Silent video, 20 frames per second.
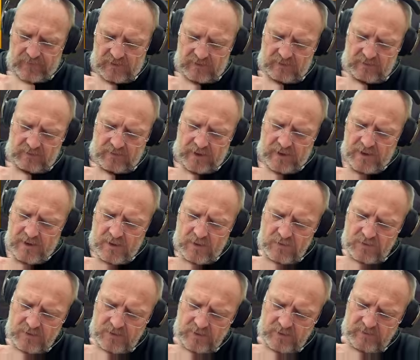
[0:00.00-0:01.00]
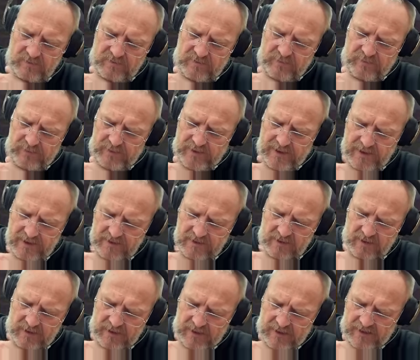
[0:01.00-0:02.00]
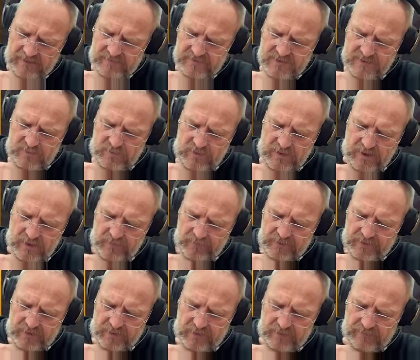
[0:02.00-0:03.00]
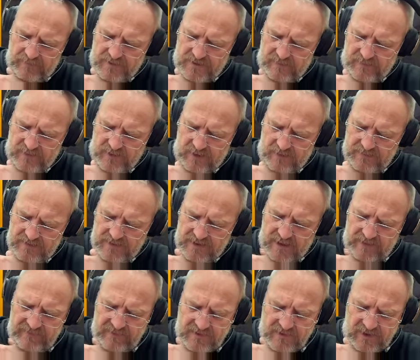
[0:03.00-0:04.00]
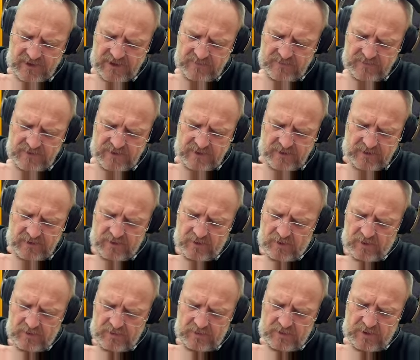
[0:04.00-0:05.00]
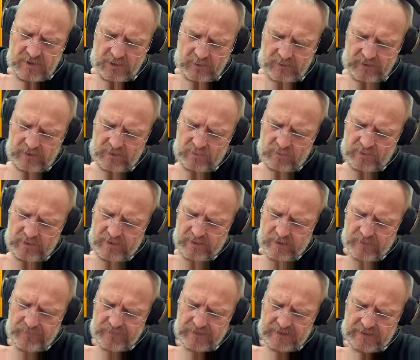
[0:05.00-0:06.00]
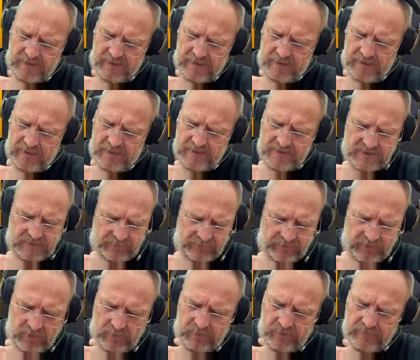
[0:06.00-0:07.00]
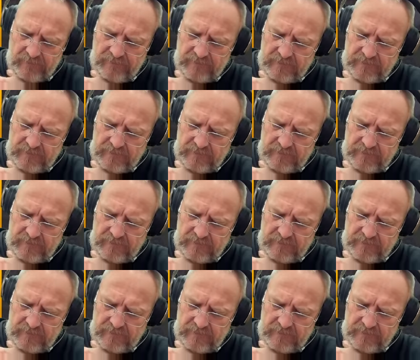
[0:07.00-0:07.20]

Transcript: I know you've complained and I have as well. Sometimes the advertisements are not going well, and that is a problem.